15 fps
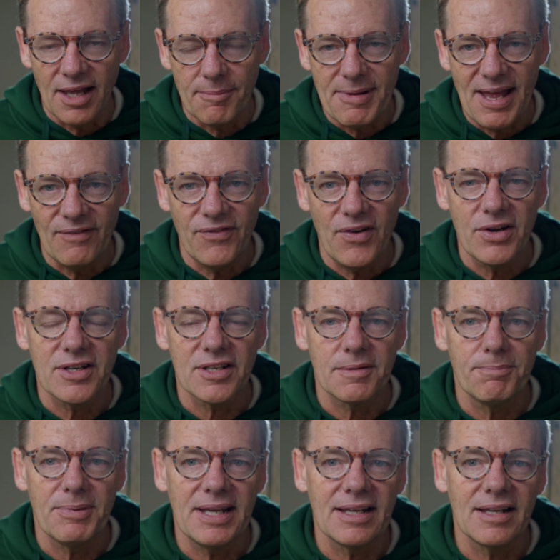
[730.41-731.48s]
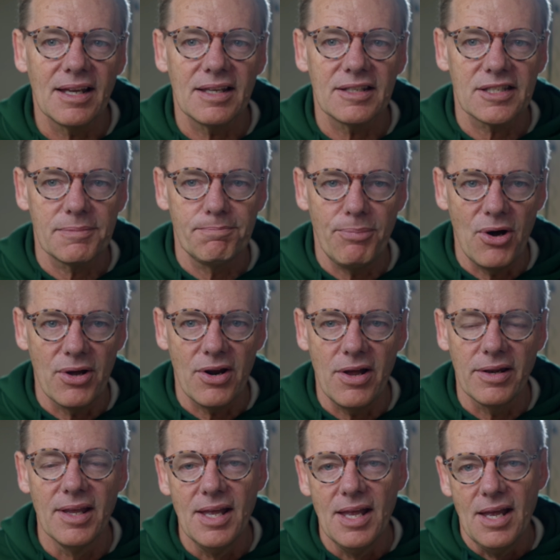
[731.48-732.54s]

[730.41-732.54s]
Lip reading: about focus being spot on.